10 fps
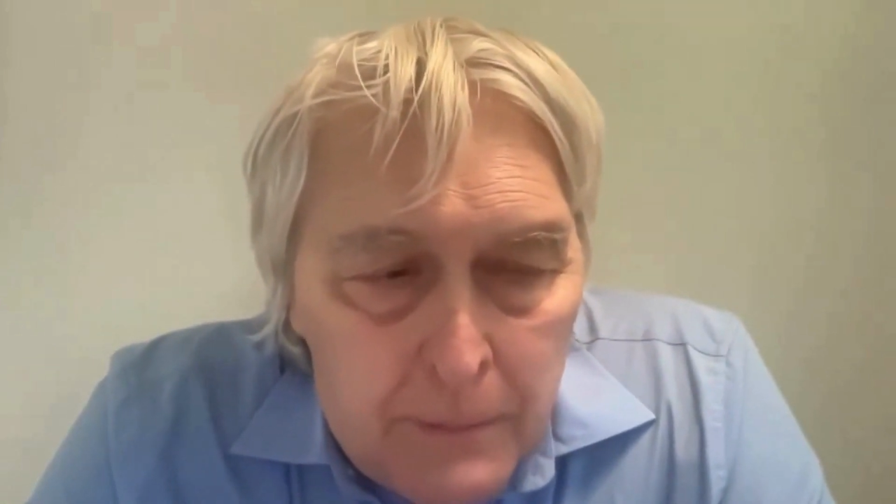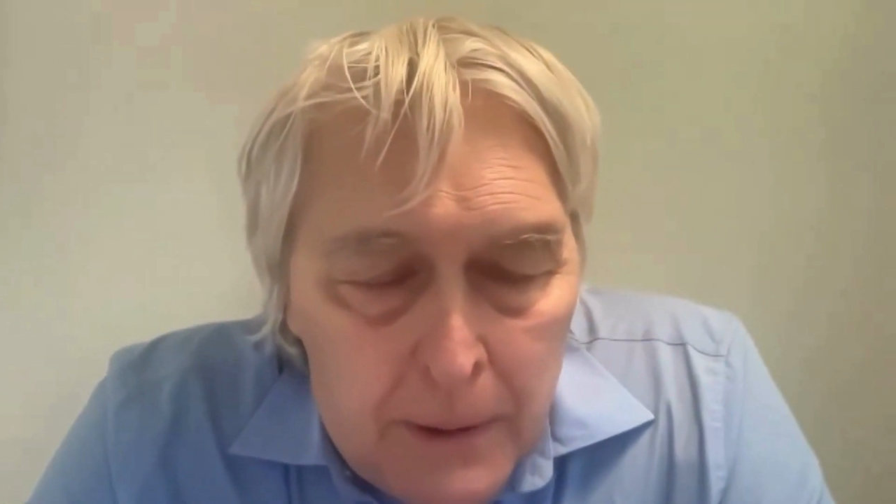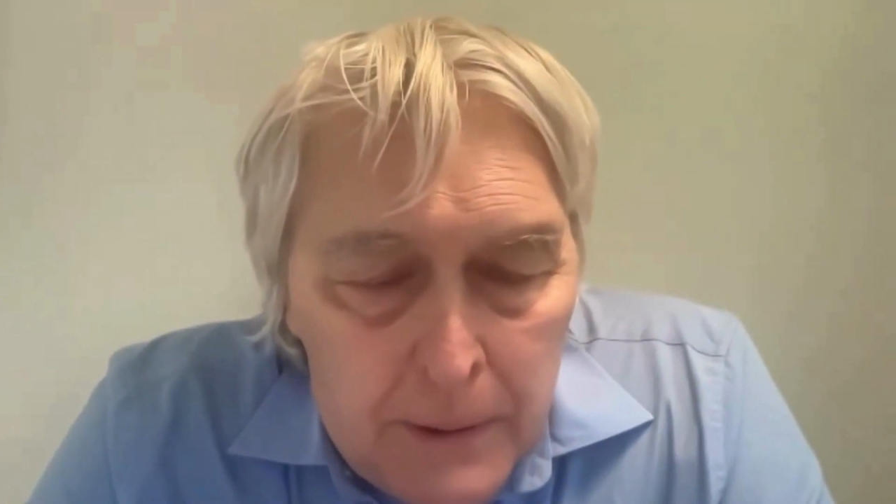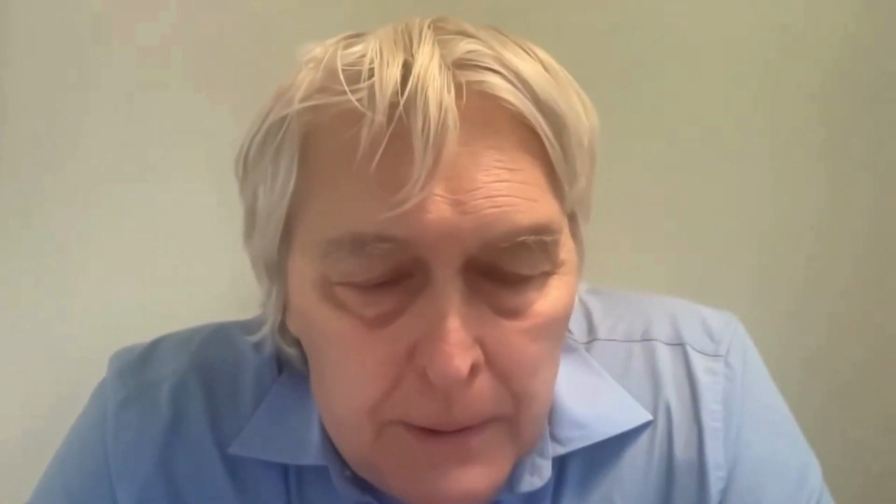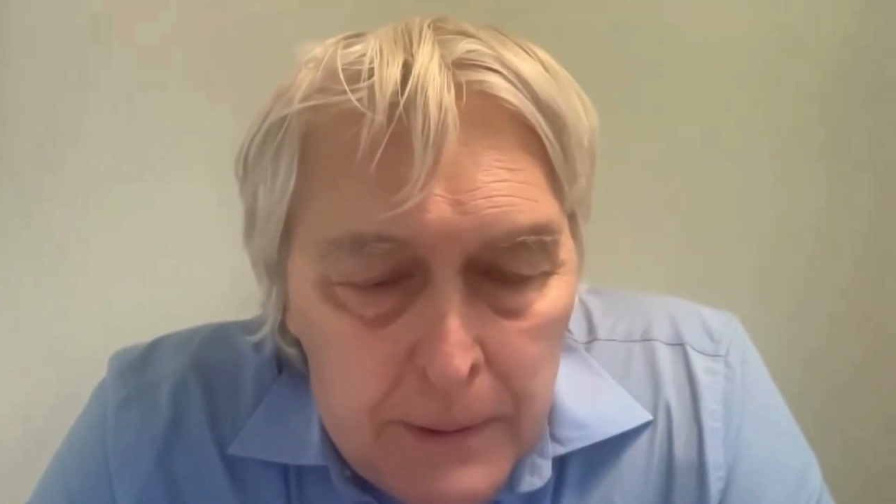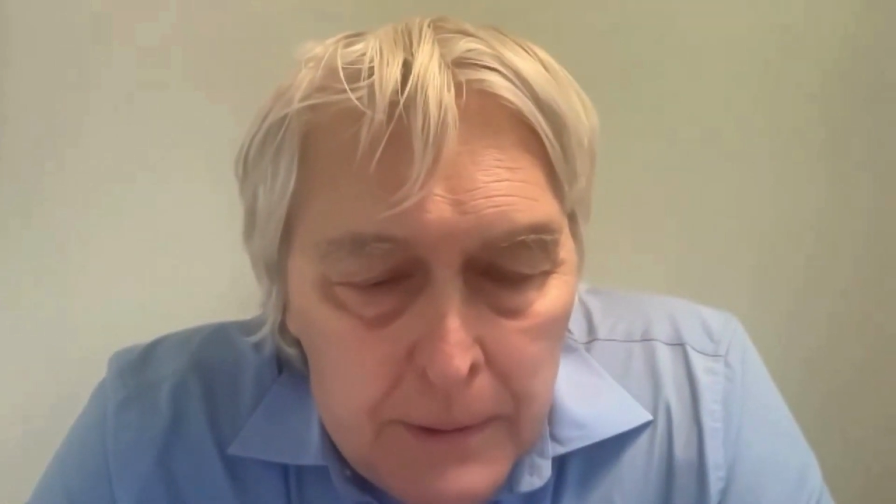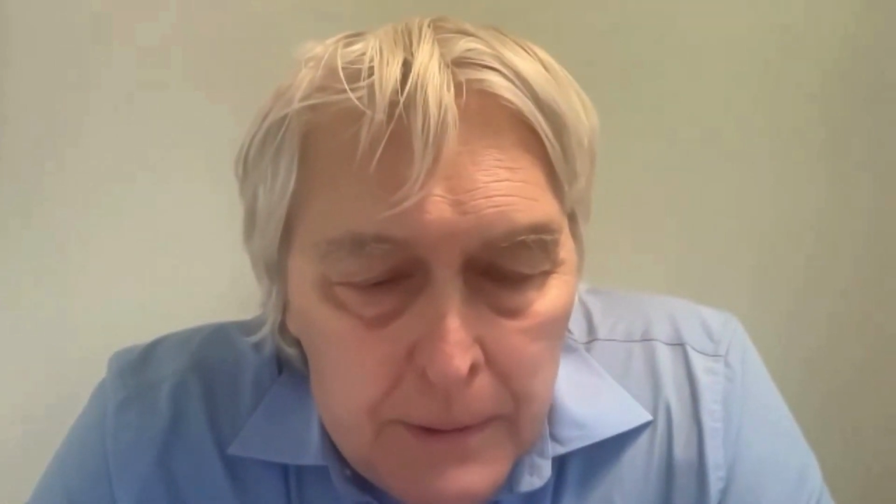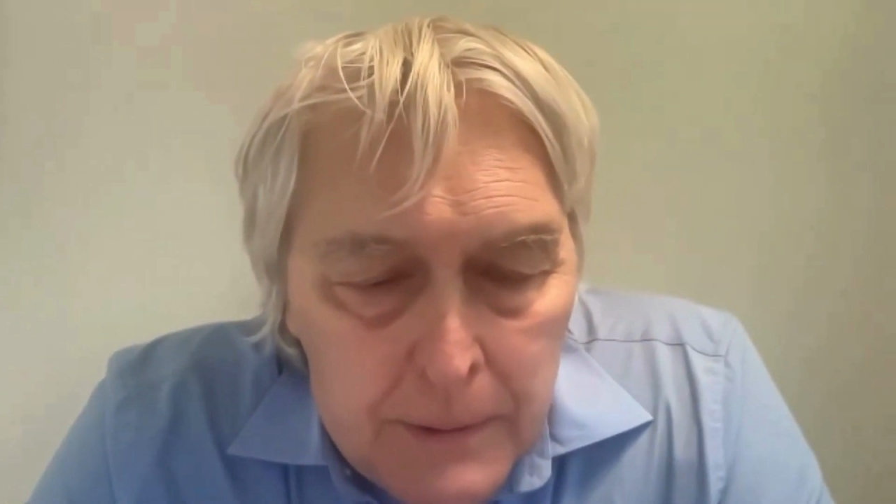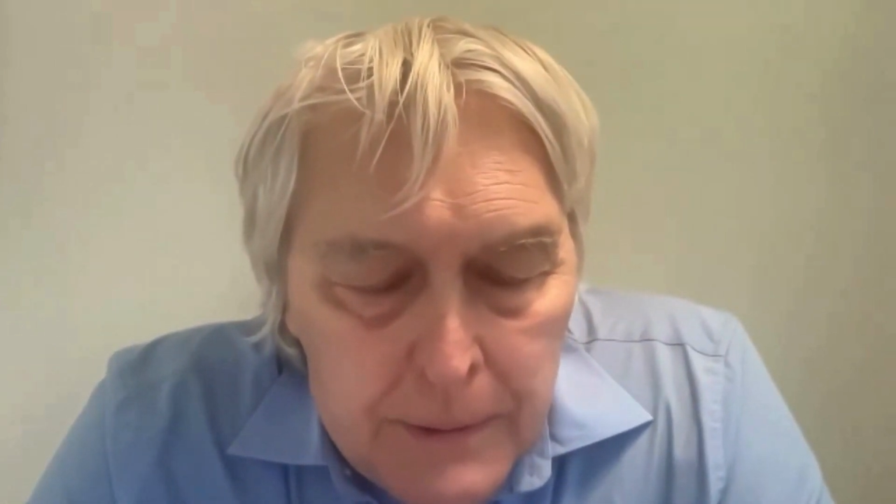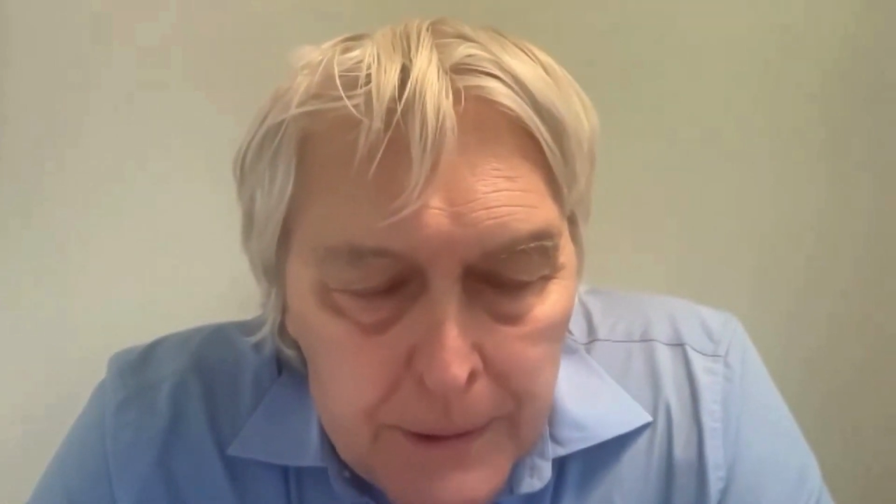my
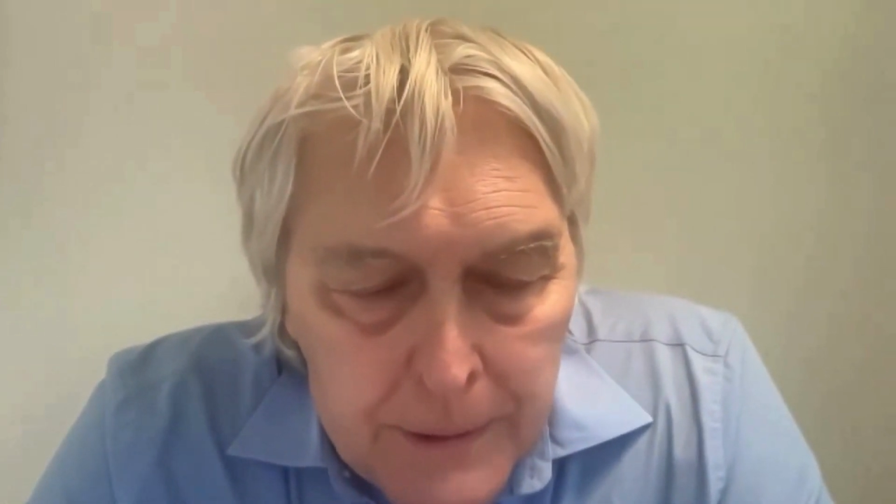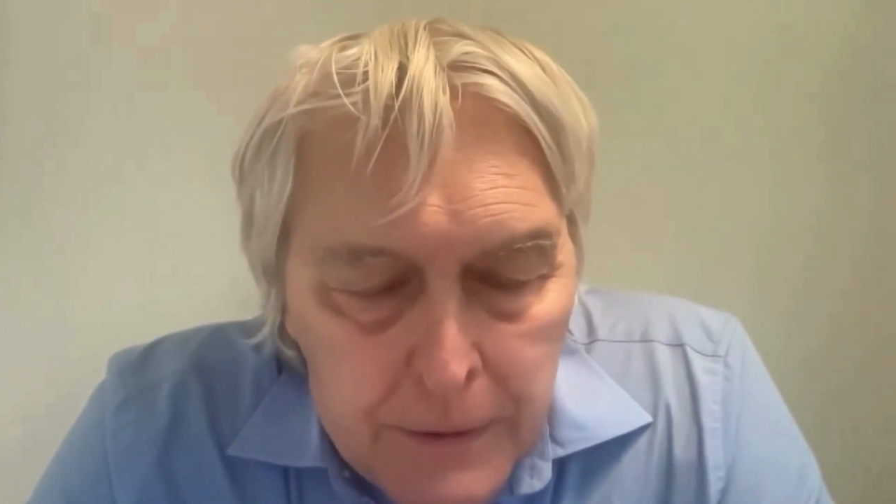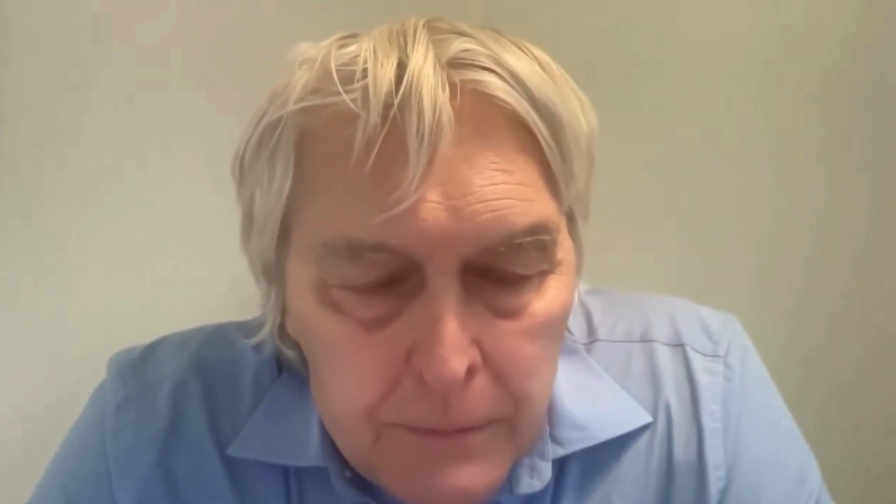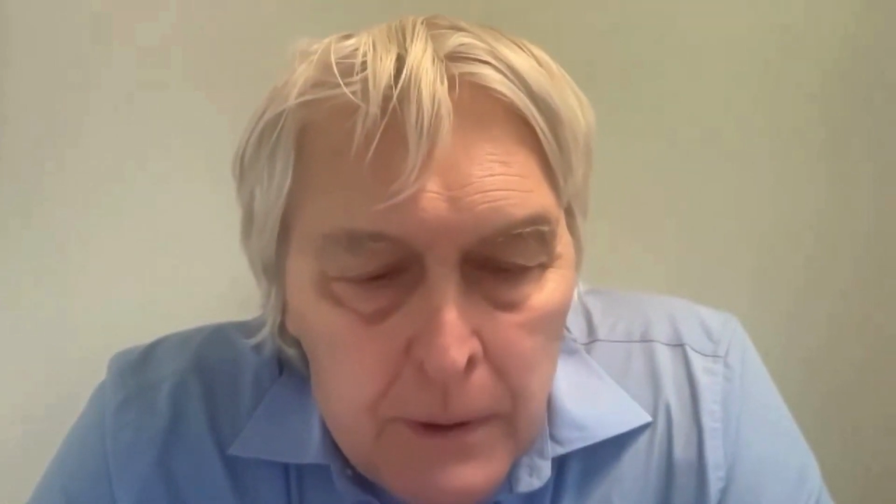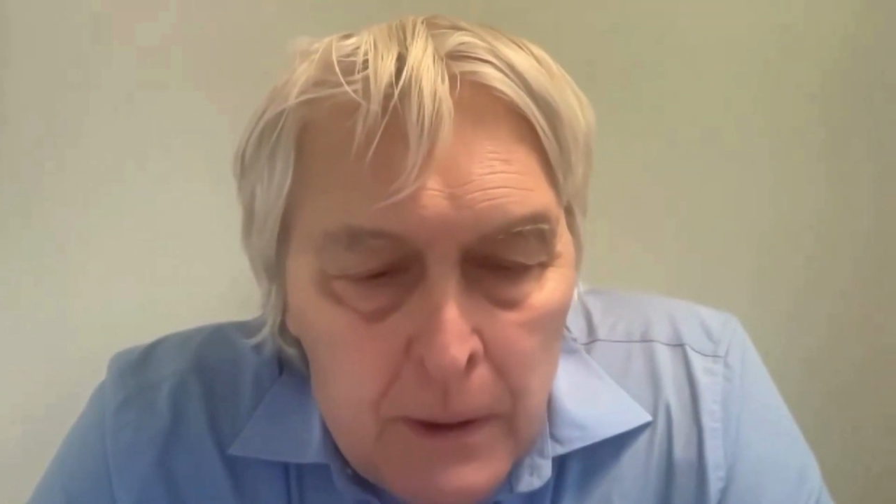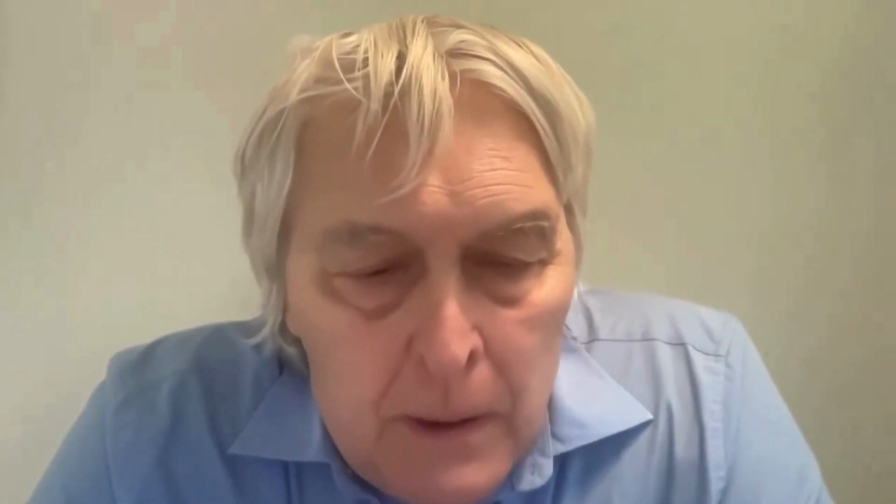system,